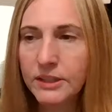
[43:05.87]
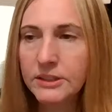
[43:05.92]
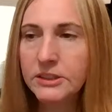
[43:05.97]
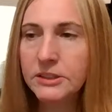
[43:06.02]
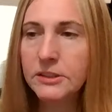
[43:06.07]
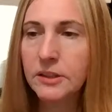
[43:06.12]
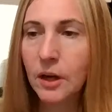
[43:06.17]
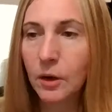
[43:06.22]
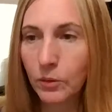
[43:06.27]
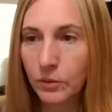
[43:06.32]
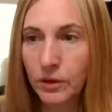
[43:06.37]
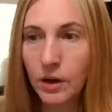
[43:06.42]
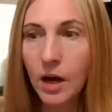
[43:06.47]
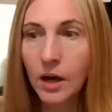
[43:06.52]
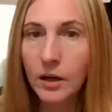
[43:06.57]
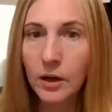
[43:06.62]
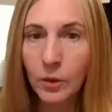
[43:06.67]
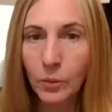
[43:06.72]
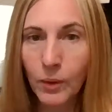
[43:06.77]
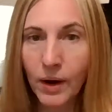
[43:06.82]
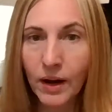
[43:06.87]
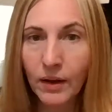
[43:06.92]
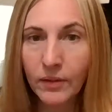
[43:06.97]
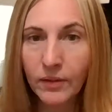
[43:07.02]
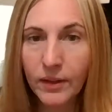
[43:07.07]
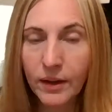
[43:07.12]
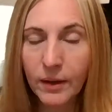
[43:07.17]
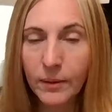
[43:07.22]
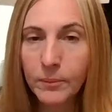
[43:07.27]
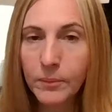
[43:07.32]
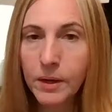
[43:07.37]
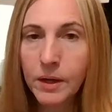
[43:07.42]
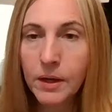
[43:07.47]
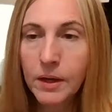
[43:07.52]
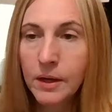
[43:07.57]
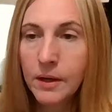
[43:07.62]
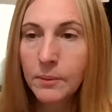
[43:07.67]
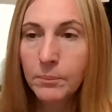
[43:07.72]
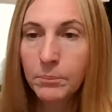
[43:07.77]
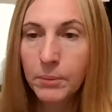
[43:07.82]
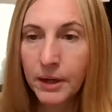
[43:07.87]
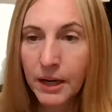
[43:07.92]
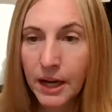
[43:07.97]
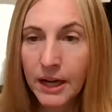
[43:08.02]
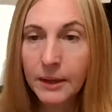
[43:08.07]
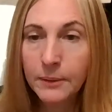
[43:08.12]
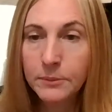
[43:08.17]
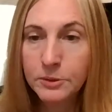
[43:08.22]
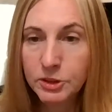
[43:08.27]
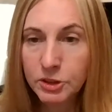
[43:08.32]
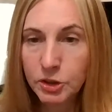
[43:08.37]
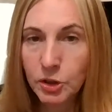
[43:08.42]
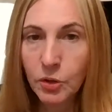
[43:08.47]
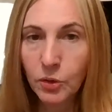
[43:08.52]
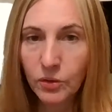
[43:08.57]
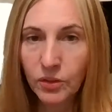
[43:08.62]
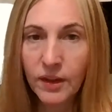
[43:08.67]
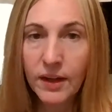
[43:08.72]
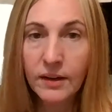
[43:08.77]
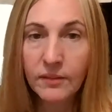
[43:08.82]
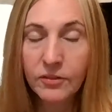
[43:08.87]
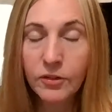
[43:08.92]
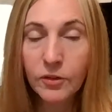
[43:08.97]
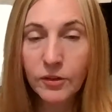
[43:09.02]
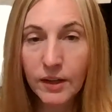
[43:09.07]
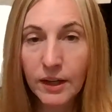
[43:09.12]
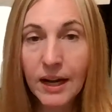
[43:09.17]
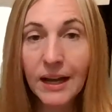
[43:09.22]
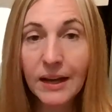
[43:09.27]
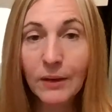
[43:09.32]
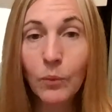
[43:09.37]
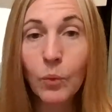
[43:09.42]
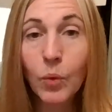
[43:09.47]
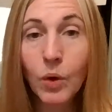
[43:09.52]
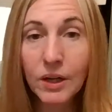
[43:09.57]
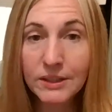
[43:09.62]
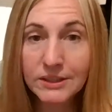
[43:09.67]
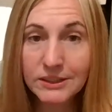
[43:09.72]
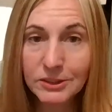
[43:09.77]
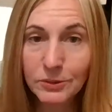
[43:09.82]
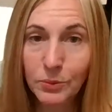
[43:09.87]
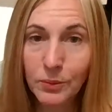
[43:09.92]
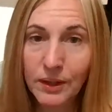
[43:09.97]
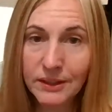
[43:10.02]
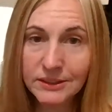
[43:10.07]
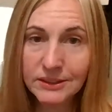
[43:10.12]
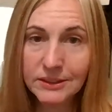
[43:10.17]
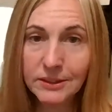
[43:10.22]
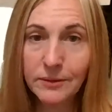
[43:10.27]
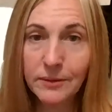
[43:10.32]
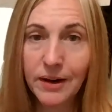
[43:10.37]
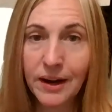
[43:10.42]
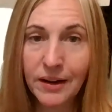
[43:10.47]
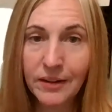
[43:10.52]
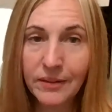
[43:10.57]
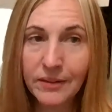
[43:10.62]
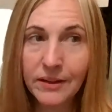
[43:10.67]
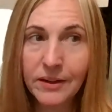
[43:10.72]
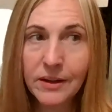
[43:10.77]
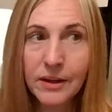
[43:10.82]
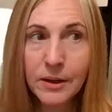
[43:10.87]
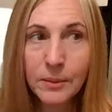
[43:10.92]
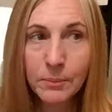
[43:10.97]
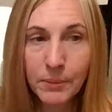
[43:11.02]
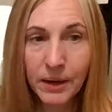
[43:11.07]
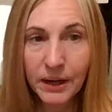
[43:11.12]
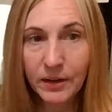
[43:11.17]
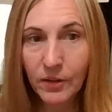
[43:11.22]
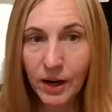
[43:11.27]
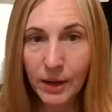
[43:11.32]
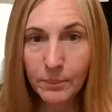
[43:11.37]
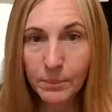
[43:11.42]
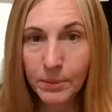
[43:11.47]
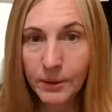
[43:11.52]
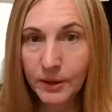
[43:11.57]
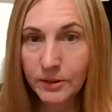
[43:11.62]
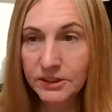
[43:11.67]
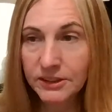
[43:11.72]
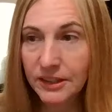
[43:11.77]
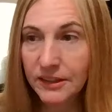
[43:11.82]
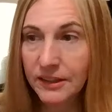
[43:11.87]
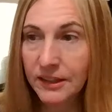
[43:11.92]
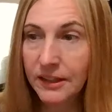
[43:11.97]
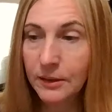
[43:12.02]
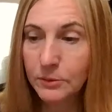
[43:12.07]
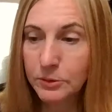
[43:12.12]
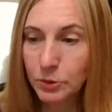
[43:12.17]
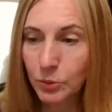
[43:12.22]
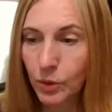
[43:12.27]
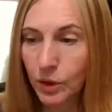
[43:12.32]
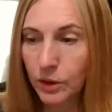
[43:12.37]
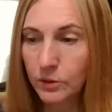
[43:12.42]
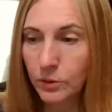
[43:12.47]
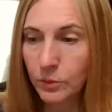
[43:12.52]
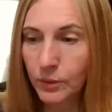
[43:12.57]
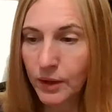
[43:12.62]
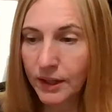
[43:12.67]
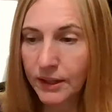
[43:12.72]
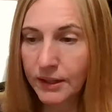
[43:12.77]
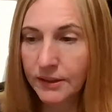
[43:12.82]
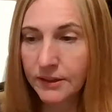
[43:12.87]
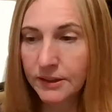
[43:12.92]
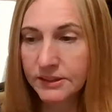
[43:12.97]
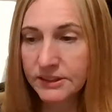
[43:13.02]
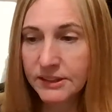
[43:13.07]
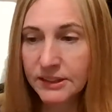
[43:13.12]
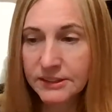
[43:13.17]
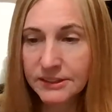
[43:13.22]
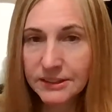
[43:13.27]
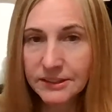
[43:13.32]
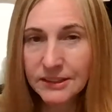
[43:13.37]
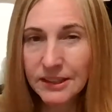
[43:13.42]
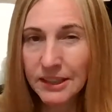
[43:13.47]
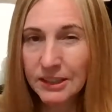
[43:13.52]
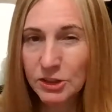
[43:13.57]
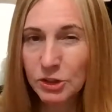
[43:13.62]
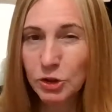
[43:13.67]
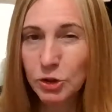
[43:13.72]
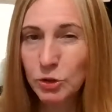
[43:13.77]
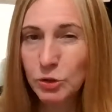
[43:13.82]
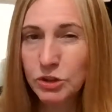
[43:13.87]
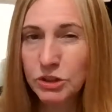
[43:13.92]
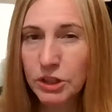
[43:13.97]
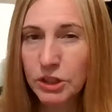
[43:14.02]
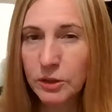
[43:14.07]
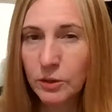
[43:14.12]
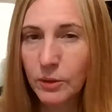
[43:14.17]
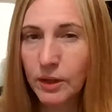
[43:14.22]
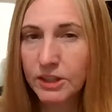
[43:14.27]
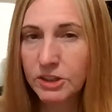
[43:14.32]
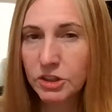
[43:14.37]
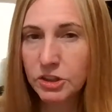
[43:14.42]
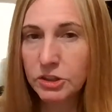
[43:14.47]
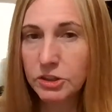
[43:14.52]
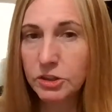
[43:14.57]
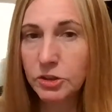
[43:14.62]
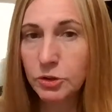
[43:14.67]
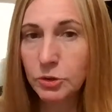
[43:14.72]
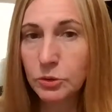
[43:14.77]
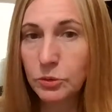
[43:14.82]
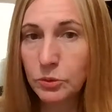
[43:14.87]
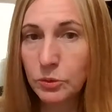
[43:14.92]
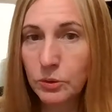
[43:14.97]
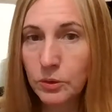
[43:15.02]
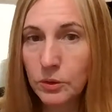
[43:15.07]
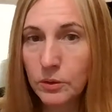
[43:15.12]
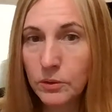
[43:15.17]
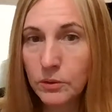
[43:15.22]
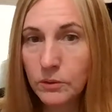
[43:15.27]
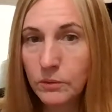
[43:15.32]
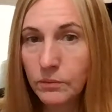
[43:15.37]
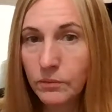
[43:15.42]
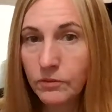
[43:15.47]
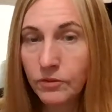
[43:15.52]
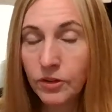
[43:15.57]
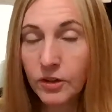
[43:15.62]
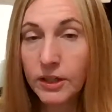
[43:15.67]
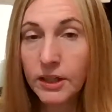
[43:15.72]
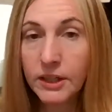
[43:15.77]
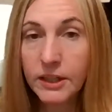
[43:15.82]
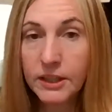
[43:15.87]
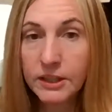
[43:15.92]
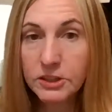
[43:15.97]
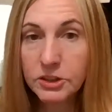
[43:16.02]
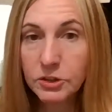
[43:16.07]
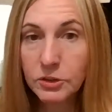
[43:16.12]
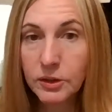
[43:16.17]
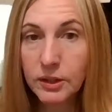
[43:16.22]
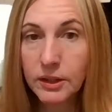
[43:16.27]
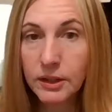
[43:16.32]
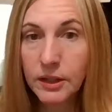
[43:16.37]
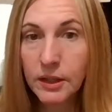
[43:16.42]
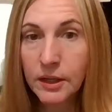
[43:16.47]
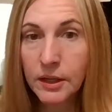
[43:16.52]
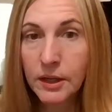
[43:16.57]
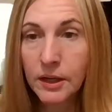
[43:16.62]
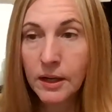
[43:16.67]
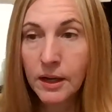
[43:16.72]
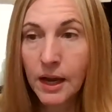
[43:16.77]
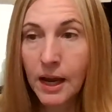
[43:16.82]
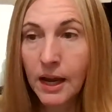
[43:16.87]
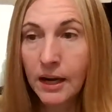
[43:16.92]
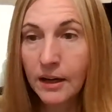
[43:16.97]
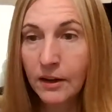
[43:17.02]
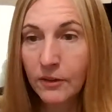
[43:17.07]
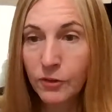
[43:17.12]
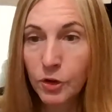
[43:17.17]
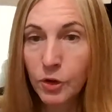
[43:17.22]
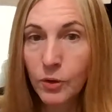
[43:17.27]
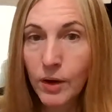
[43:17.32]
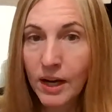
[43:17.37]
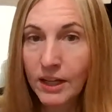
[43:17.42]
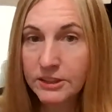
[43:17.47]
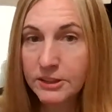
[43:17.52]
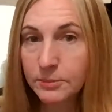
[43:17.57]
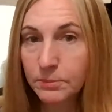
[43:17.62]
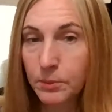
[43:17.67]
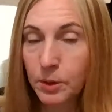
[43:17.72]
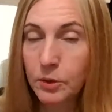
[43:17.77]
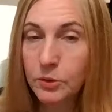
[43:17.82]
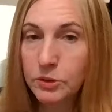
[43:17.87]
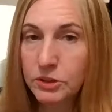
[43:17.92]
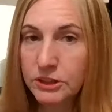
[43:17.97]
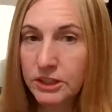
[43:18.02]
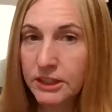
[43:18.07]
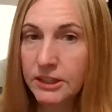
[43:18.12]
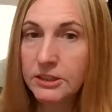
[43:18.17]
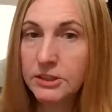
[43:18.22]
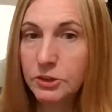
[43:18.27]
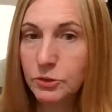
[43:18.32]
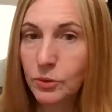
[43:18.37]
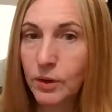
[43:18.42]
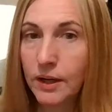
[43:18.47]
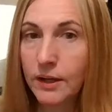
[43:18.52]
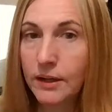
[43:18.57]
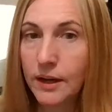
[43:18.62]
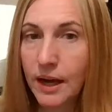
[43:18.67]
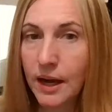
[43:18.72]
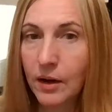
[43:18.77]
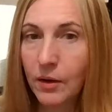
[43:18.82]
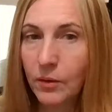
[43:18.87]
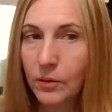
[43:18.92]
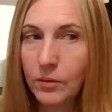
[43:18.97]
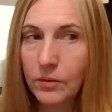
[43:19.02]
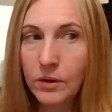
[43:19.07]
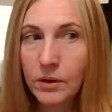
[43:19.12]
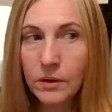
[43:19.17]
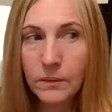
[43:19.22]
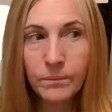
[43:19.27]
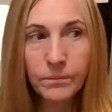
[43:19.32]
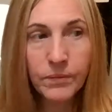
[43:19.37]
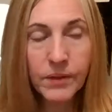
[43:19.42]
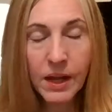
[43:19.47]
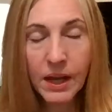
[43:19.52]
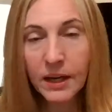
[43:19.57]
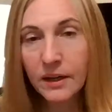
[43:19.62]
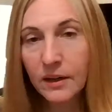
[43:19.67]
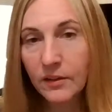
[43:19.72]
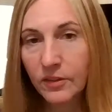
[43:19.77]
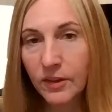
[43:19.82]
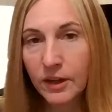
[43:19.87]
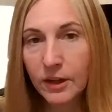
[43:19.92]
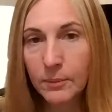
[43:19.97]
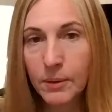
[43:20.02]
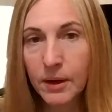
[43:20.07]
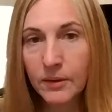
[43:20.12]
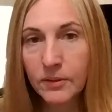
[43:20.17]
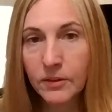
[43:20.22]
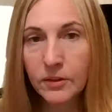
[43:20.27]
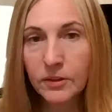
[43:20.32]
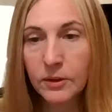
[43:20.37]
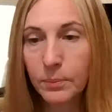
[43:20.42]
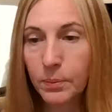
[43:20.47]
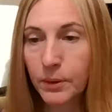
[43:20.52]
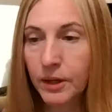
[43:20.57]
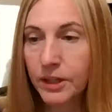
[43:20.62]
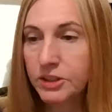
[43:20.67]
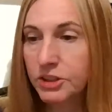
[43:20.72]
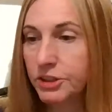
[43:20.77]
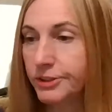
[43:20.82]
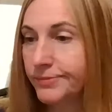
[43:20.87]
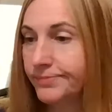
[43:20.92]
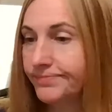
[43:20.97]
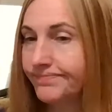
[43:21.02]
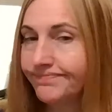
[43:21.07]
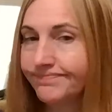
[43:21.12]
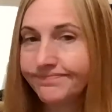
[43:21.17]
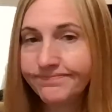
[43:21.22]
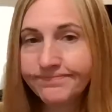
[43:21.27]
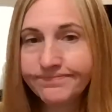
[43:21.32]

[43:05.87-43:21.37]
raised not around them, but I am so thankful that I was raised around my grandparents. I think it was Ronald Reagan that says it takes 2 generations to forget history, and if you ask most kids right now anything about the Depression,